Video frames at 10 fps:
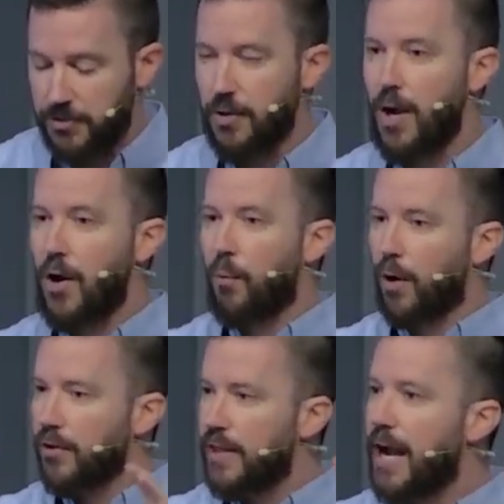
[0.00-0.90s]
So,
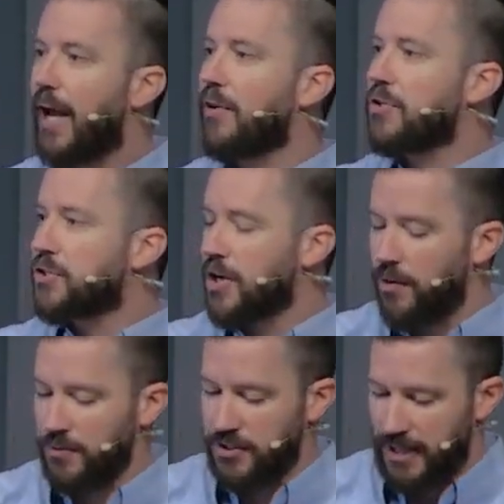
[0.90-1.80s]
what are the other
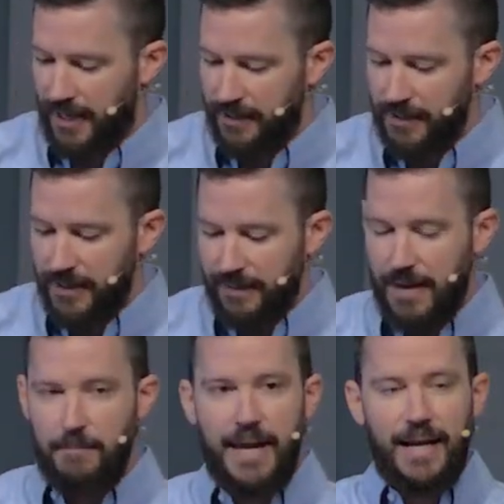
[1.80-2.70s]
stones then
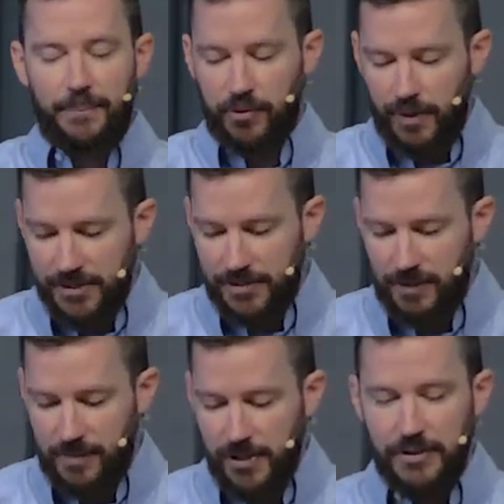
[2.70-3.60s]
that make up the rest of
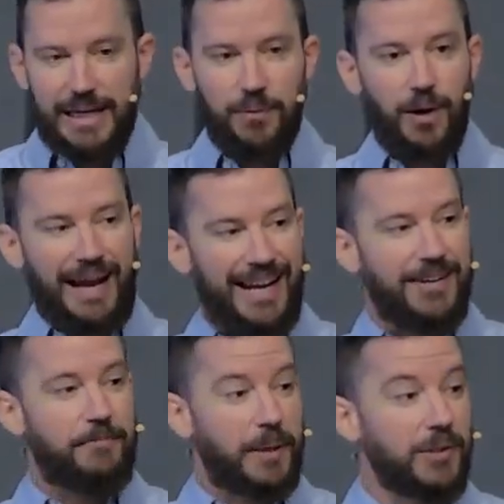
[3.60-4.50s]
the building and what kind
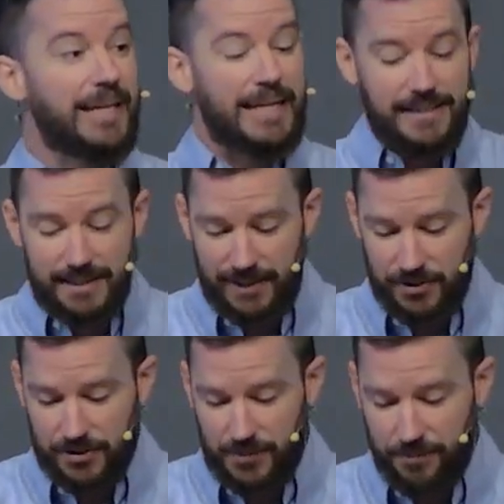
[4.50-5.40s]
of building is
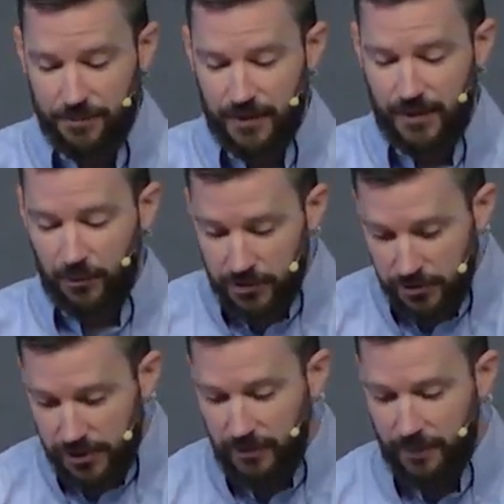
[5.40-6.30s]
this? Well, do you
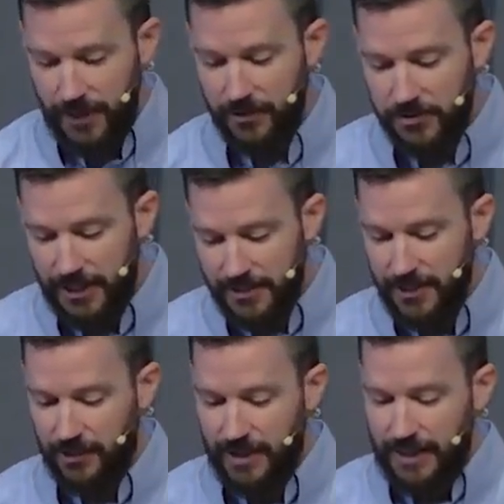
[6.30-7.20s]
see what Peter says
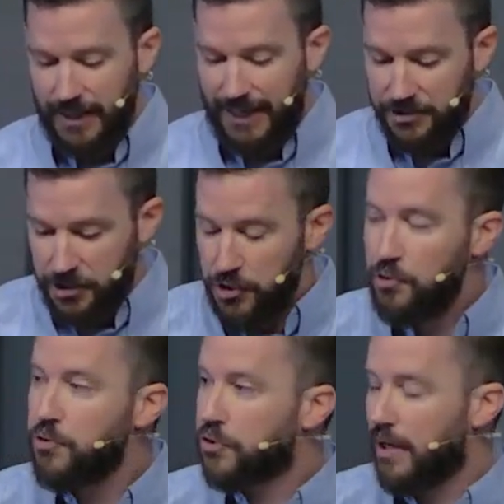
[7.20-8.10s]
here? It's you
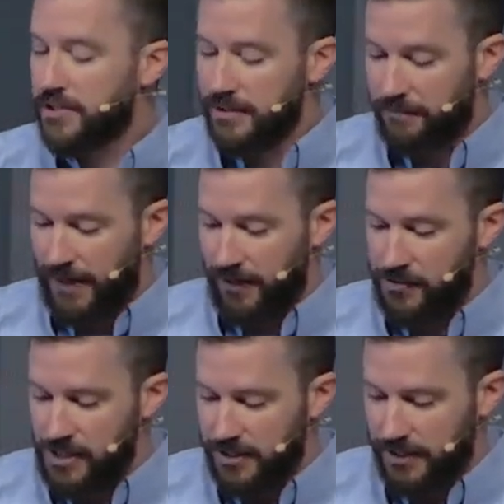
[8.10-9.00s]
who trust and follow
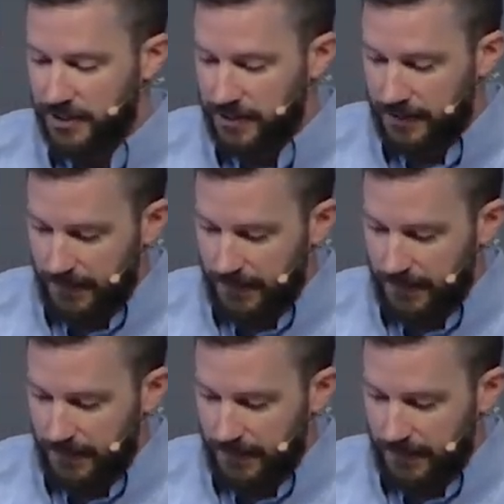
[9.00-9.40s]
Jesus.